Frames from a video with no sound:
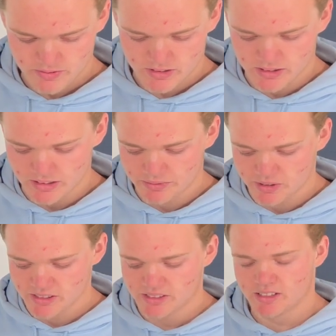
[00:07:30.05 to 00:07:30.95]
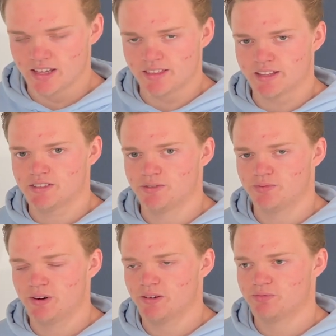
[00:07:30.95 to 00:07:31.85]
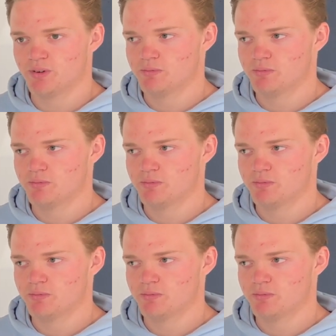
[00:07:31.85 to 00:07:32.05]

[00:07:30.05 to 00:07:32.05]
deliverance, and that's the freedom from